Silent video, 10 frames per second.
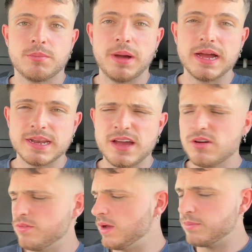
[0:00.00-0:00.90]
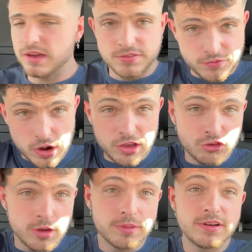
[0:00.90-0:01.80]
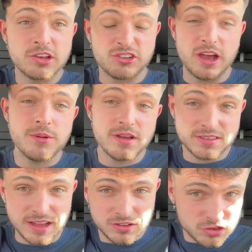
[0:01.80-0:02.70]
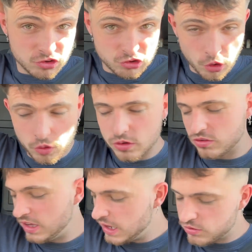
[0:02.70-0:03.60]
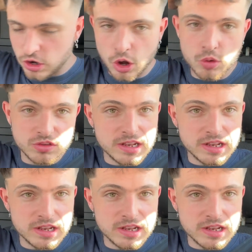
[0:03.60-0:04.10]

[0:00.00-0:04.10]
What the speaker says: Back now, I've had my fresh trim. I've had a shower thanks to Joel because he lives close.